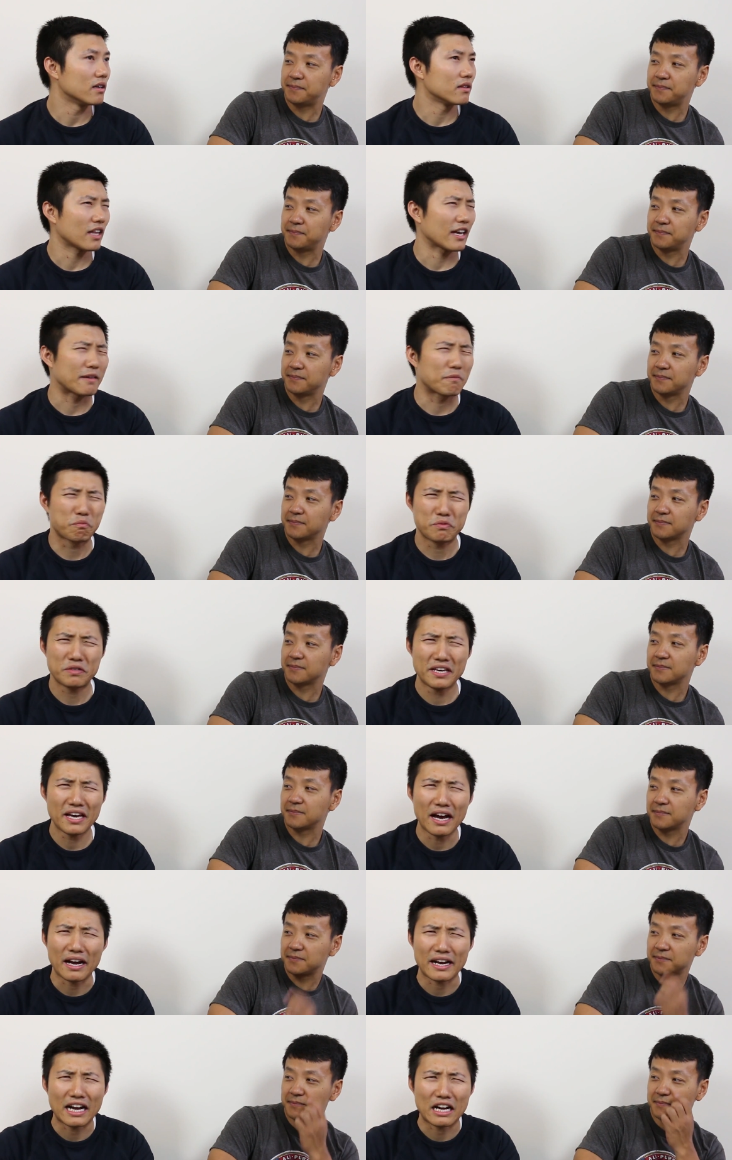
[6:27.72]
Speaker 1: Like,
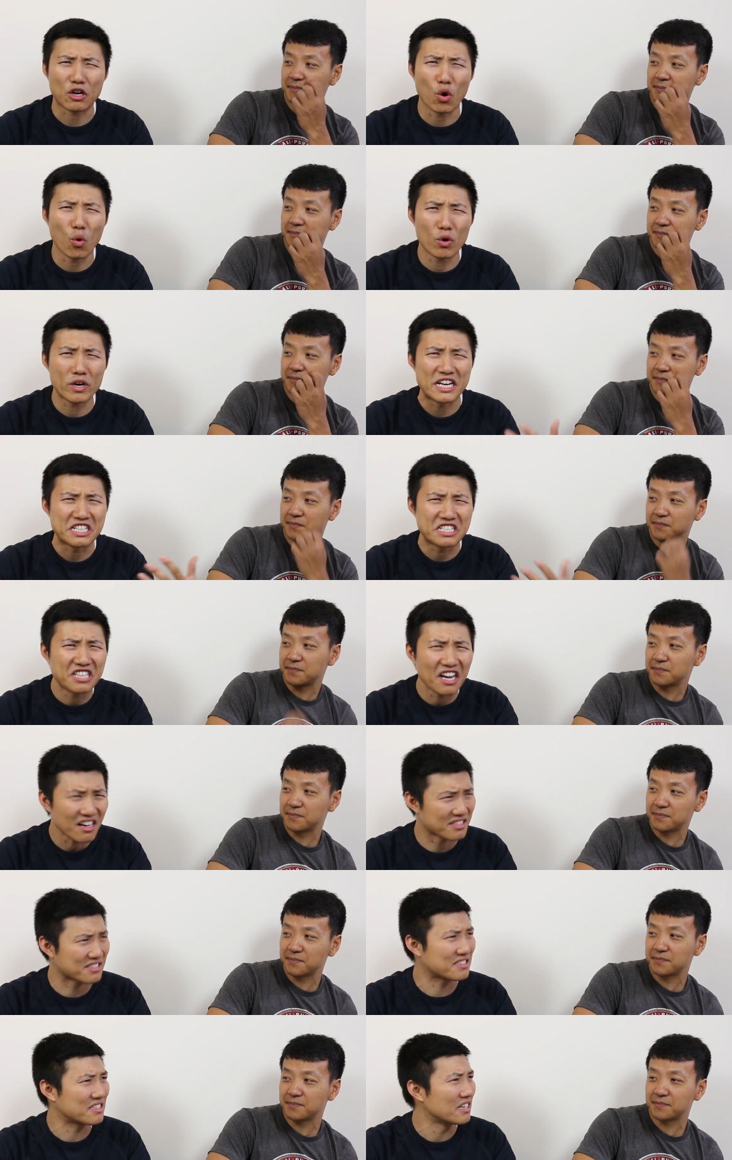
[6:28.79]
yeah, I got corn and
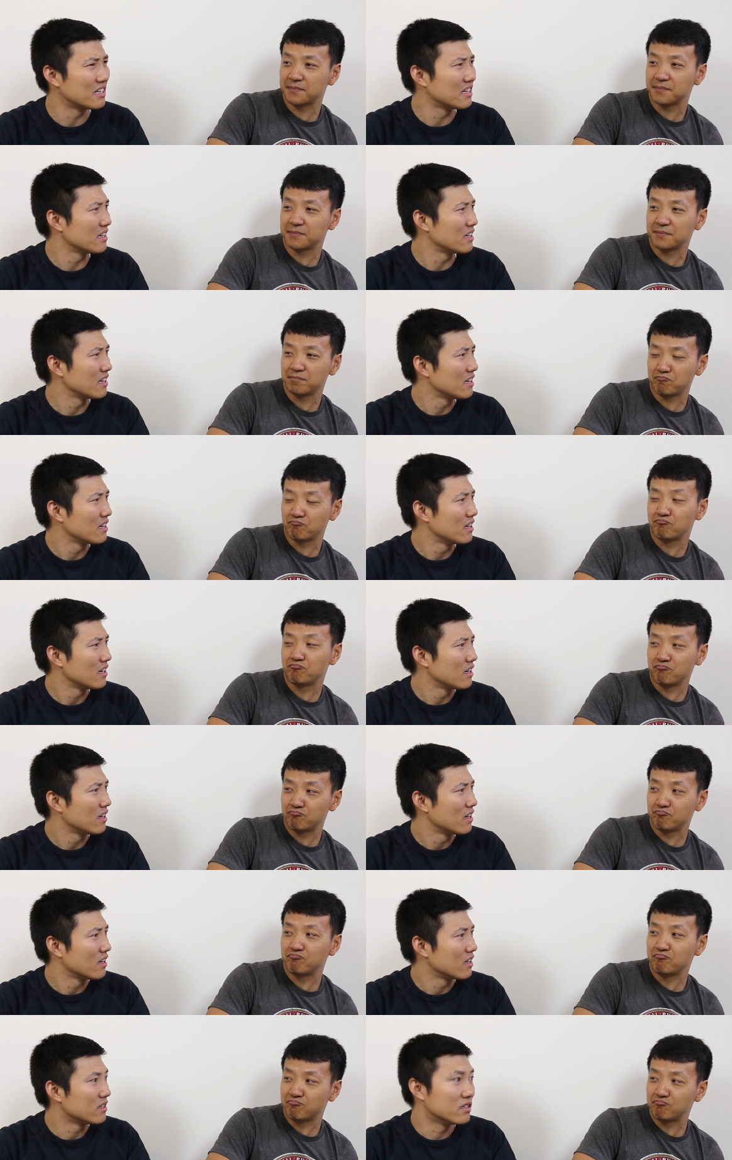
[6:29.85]
dust.
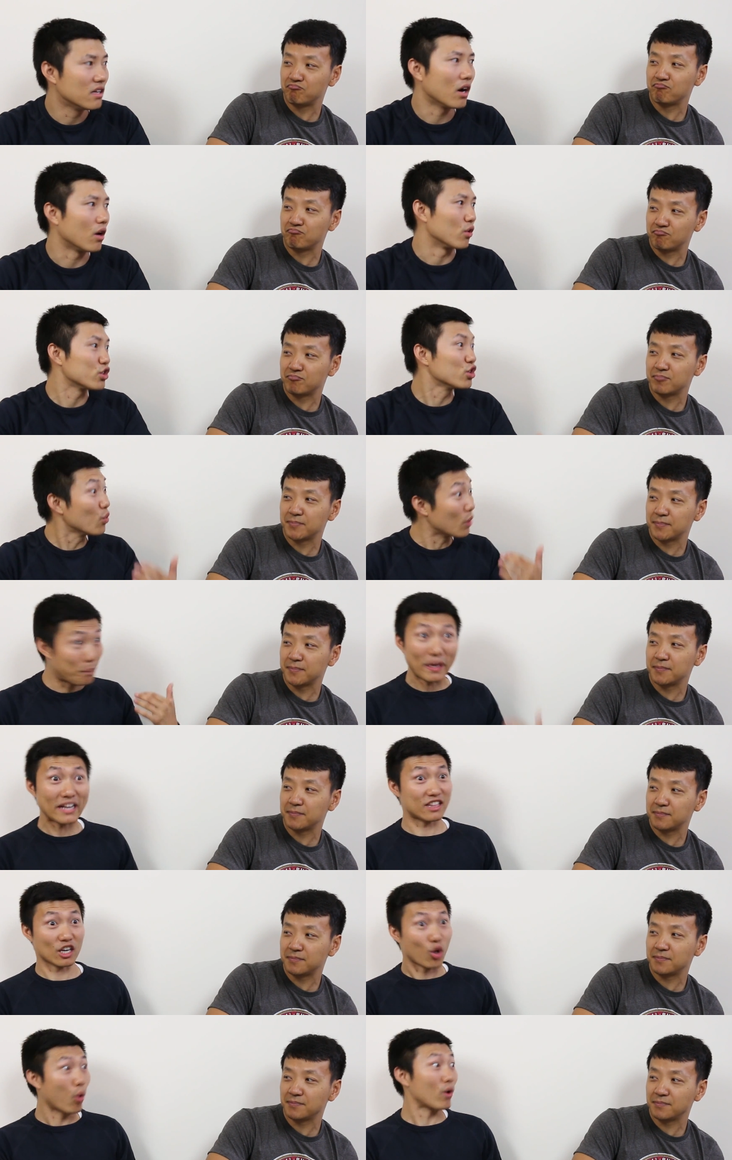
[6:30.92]
No, you would
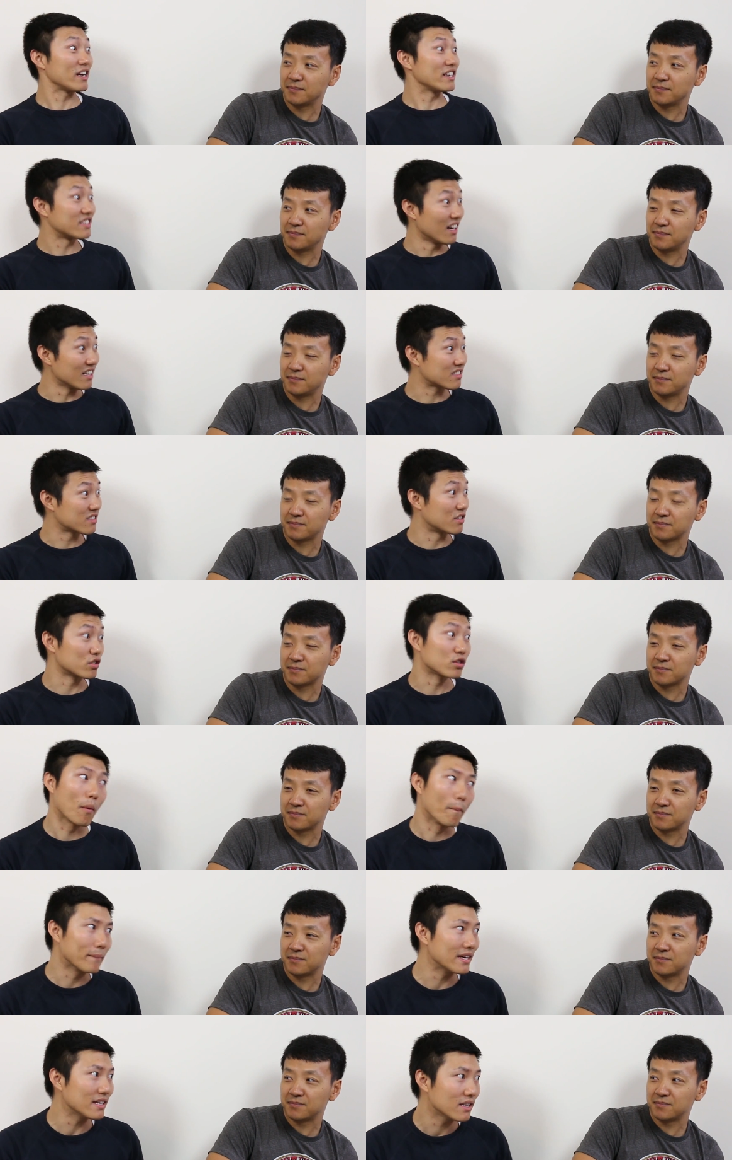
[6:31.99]
pick the corn and dust? There's
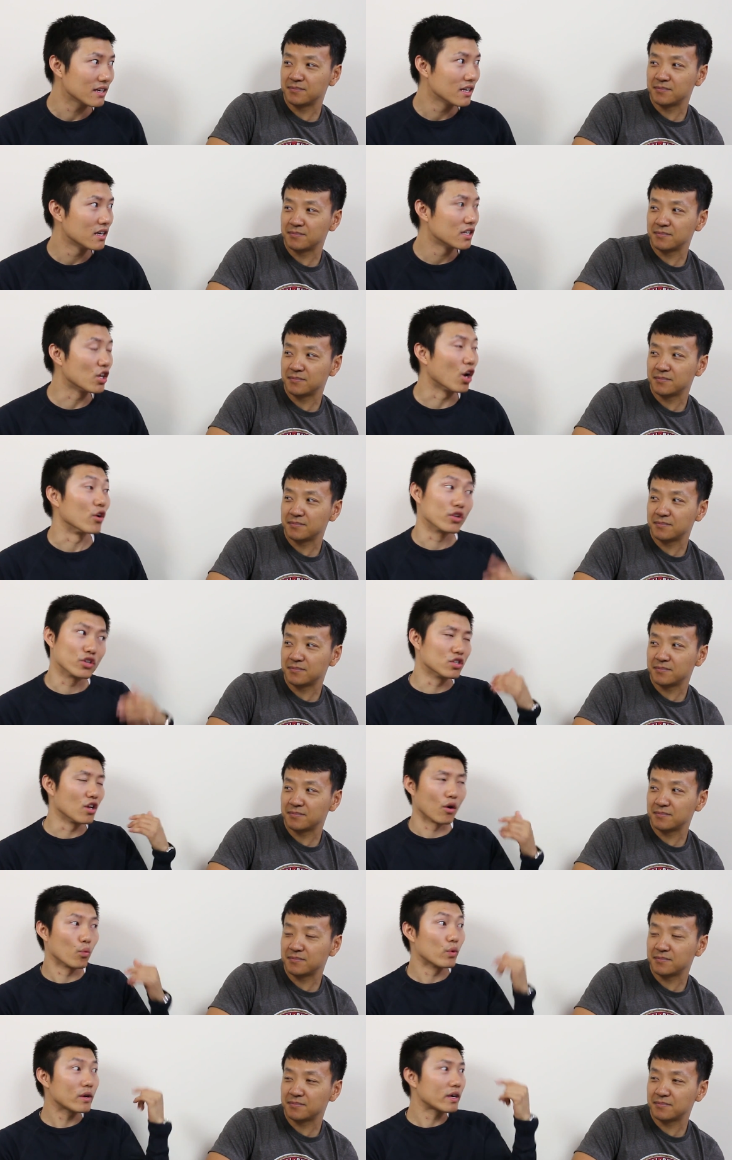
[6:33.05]
no meat? No,
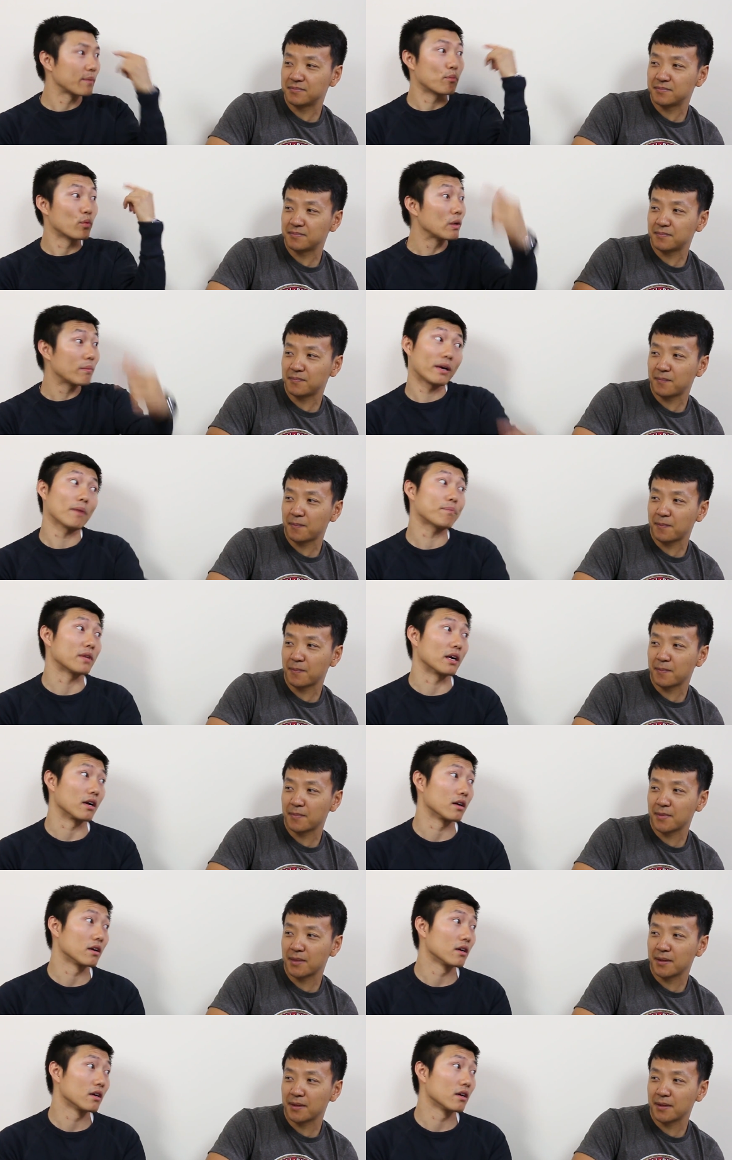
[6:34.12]
we'd be up there.